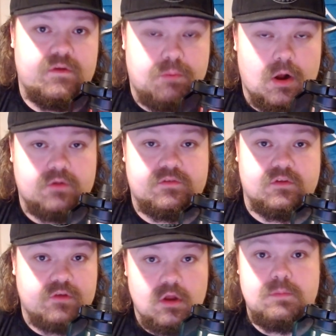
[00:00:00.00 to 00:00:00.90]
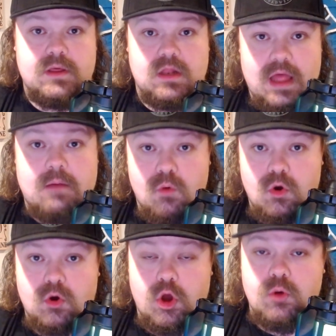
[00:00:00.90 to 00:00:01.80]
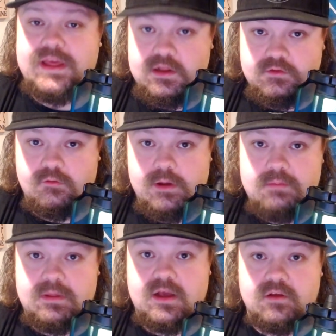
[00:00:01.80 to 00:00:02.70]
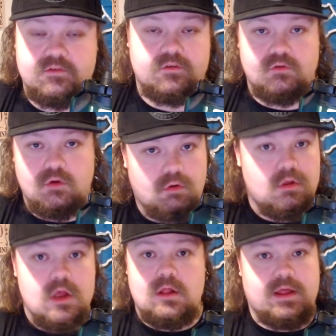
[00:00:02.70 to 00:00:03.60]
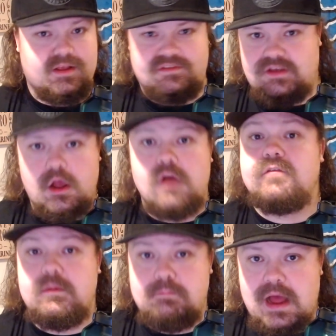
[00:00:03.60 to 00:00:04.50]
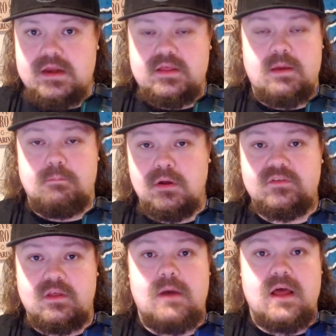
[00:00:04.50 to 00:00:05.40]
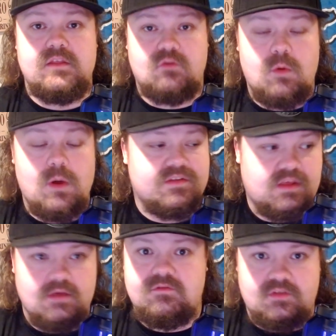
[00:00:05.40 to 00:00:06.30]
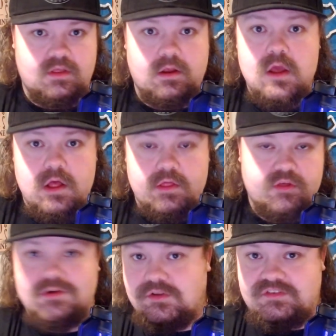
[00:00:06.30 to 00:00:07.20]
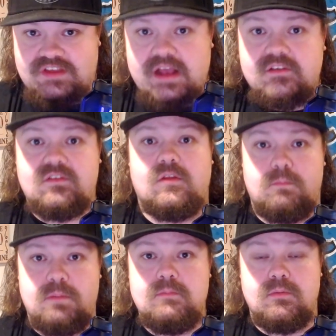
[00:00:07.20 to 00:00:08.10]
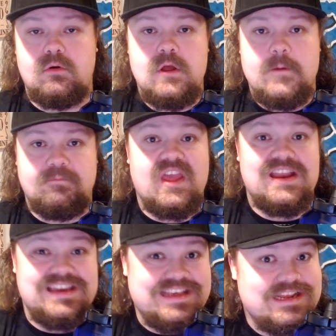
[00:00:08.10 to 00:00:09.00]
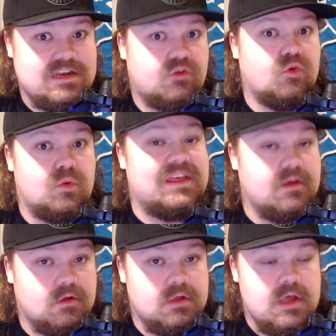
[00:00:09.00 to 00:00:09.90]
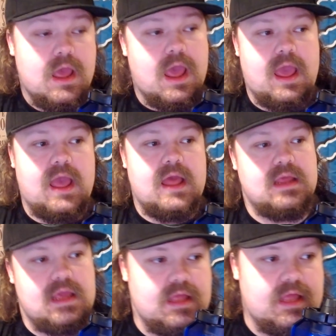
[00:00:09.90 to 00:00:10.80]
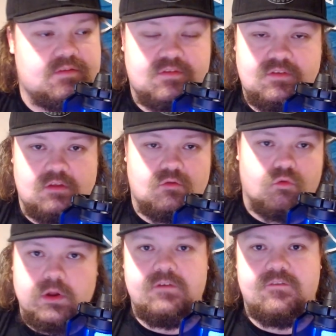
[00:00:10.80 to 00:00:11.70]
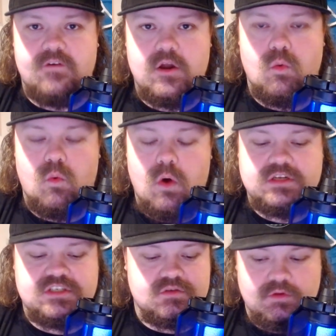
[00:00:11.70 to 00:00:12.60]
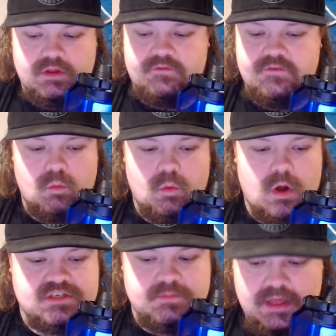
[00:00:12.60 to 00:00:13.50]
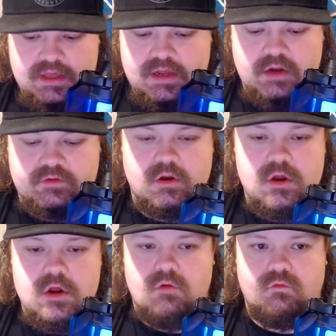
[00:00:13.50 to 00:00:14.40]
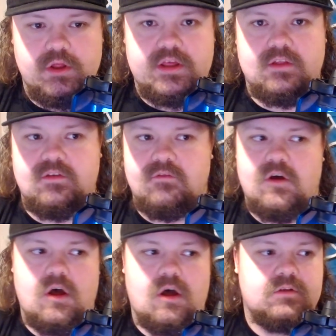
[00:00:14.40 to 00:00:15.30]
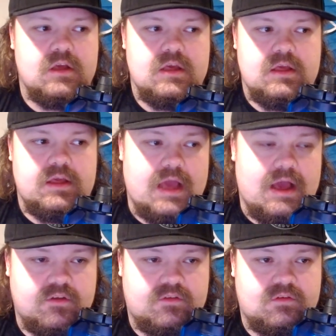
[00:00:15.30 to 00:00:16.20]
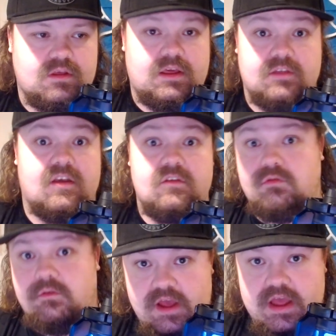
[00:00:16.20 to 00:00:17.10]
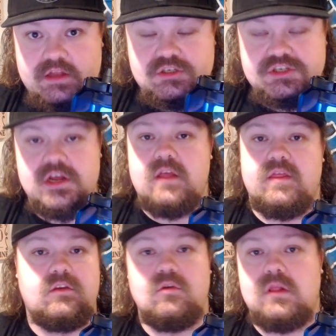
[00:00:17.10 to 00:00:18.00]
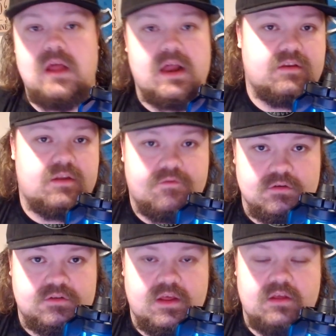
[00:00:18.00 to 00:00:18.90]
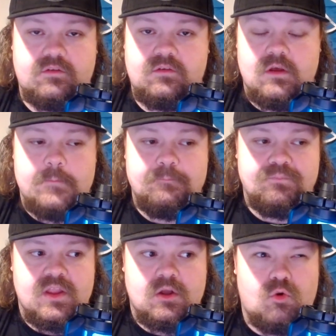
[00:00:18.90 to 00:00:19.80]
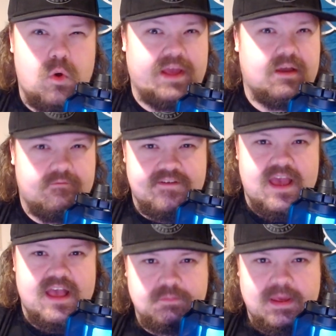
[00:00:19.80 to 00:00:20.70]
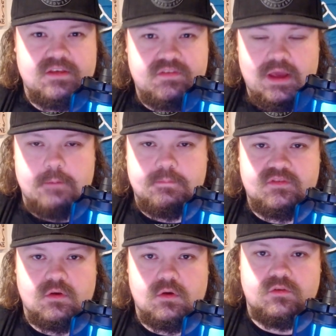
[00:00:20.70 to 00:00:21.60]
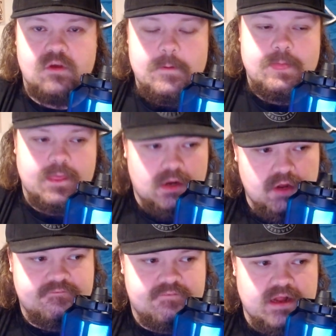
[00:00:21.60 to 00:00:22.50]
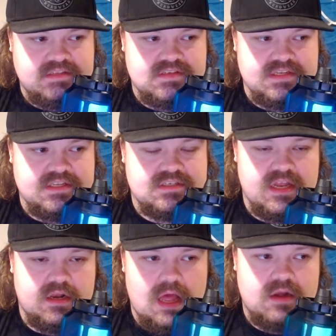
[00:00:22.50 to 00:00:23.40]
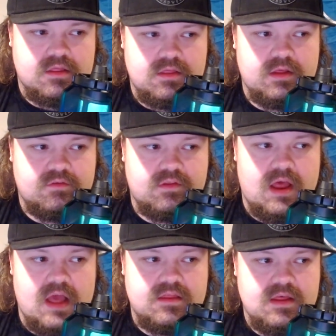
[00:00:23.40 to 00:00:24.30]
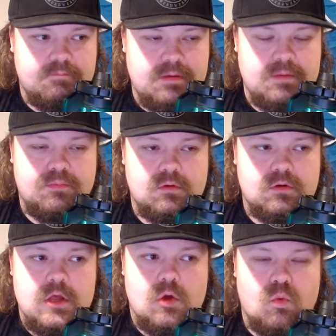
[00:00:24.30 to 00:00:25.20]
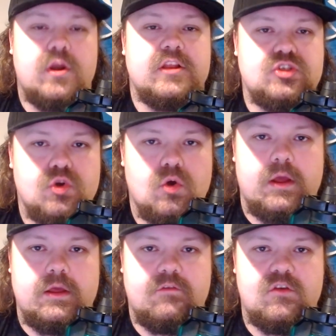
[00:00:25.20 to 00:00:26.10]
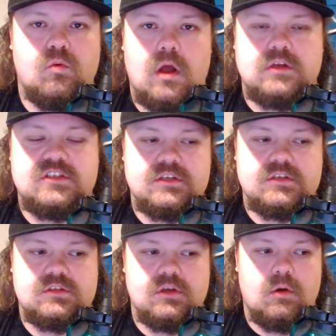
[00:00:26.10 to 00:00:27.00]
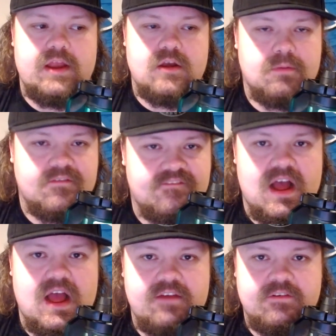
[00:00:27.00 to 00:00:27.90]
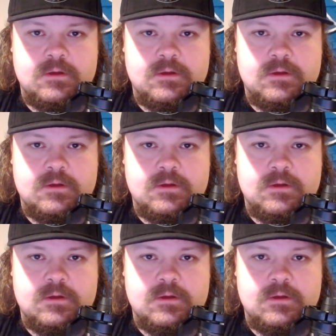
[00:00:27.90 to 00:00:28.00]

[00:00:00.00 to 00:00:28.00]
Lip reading: parts. There's going to be a lot more going into it because there's a whole, like I said, governing body that puts them on these quests, gives the little sects the people they need to kill. And it's really fun to watch. It's a really fun watch. The main character really gets involved. He obviously gets his revenge. They do a lot of different things. Quick, fast-pacing episodes, good fight scenes, and a lot of things that I think people would enjoy if you watch this. So at number 5,